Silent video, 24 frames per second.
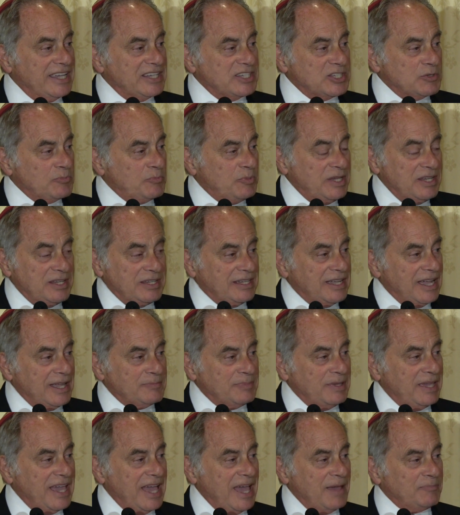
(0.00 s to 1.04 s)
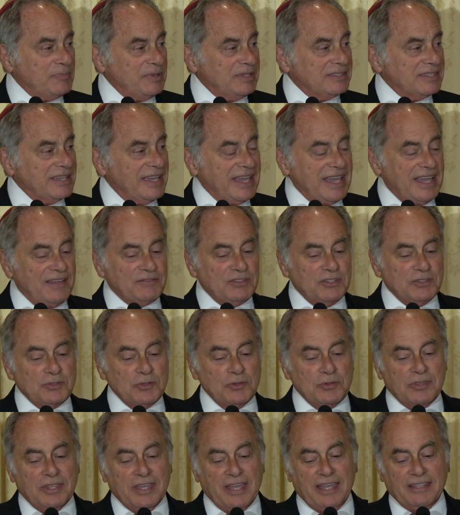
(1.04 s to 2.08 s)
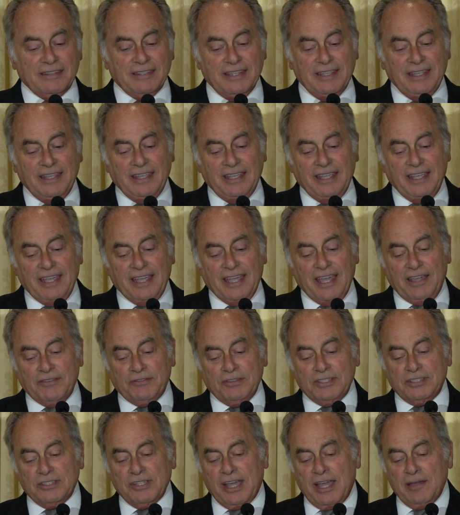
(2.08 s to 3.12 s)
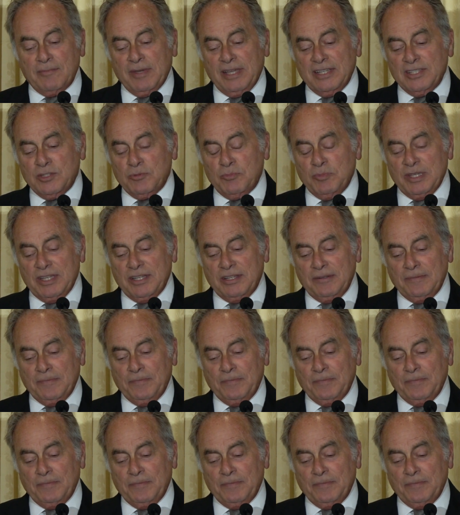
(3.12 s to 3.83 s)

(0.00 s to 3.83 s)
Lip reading: speak, I'd be happy to have you do that every time I speak.